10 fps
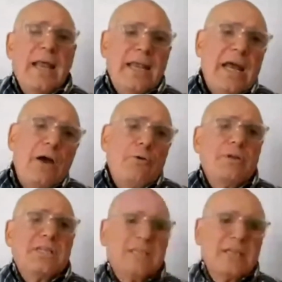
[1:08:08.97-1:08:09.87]
now
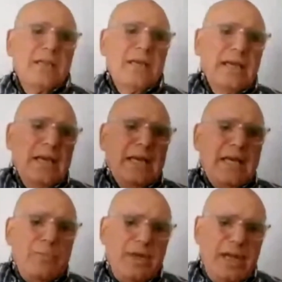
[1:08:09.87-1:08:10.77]
it's a
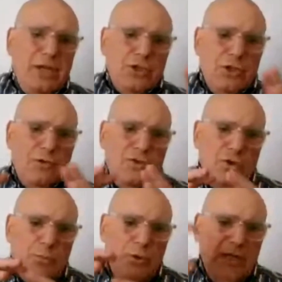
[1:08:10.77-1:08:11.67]
combination of
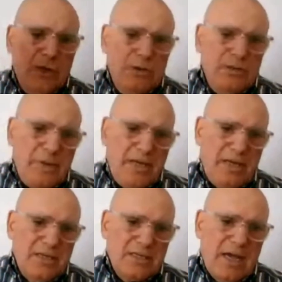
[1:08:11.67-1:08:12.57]
geopolitical
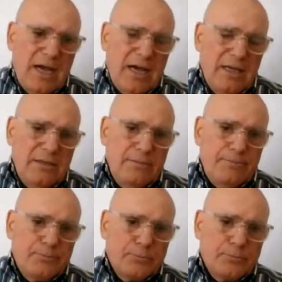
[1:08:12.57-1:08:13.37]
dependence on